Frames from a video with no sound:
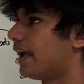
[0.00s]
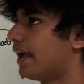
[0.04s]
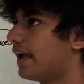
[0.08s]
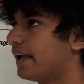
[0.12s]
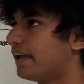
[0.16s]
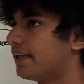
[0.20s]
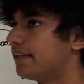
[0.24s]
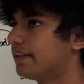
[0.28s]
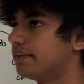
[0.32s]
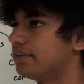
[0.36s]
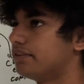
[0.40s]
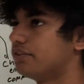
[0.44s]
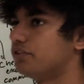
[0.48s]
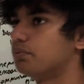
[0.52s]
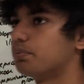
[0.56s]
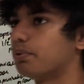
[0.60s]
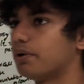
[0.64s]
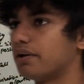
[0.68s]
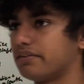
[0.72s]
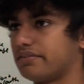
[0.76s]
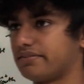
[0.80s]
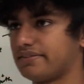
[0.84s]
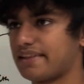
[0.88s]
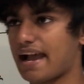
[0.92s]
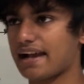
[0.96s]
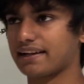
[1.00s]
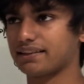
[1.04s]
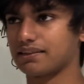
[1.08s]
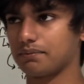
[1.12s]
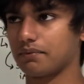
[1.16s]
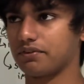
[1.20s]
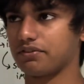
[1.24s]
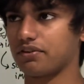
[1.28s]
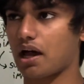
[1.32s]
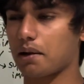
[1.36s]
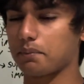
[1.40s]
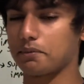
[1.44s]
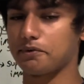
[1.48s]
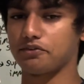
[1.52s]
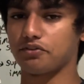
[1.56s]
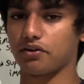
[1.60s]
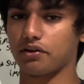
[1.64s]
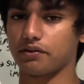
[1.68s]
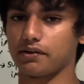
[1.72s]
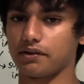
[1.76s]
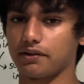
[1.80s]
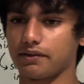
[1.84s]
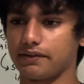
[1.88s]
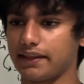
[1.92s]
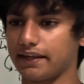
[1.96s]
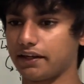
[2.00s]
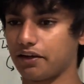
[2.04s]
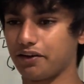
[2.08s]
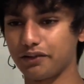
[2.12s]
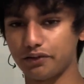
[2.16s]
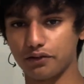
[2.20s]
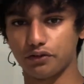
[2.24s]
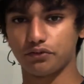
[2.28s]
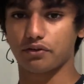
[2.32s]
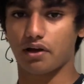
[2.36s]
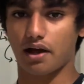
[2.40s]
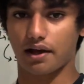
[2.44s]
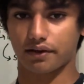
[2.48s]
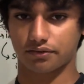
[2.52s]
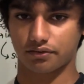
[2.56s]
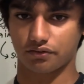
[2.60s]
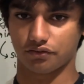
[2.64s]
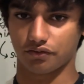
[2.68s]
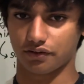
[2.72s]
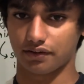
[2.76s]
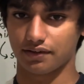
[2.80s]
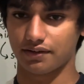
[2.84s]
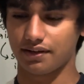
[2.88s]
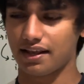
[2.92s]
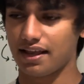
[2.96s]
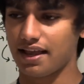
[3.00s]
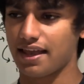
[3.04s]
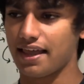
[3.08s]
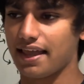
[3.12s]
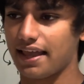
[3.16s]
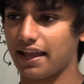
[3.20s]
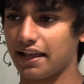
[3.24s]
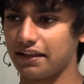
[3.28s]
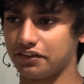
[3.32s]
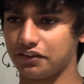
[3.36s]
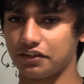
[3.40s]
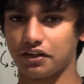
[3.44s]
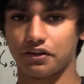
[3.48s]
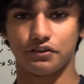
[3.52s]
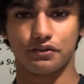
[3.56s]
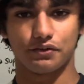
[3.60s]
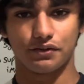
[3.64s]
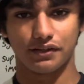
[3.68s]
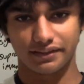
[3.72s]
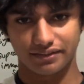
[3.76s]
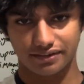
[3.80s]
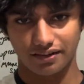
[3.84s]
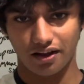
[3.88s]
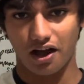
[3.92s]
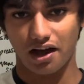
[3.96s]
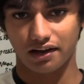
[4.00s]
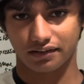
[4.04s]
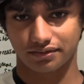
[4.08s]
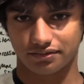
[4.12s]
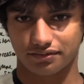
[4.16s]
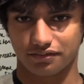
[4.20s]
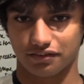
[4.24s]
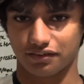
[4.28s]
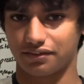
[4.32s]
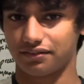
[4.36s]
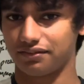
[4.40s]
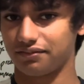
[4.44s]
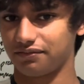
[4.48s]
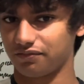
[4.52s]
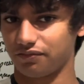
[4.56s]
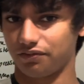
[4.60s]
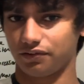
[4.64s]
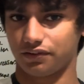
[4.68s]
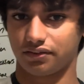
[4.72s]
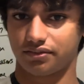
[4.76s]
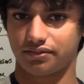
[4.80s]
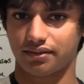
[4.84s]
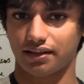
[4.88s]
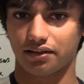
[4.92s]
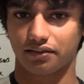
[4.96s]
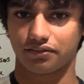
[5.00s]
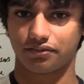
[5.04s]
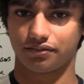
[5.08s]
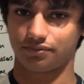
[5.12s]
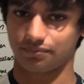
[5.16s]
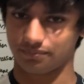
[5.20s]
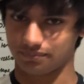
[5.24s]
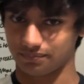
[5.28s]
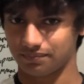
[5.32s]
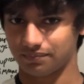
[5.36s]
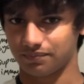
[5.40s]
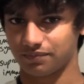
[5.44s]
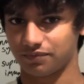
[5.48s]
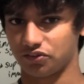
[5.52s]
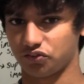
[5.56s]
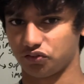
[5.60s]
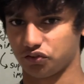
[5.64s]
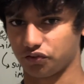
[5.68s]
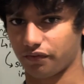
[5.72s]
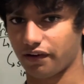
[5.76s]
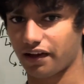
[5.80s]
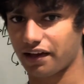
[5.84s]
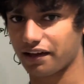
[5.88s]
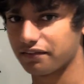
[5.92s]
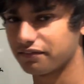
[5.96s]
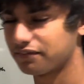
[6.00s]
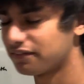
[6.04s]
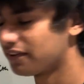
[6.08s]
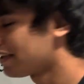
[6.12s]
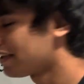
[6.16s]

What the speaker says: and you stack them on top of each other, they could lose oxygen. And you need oxygen for the cells to survive.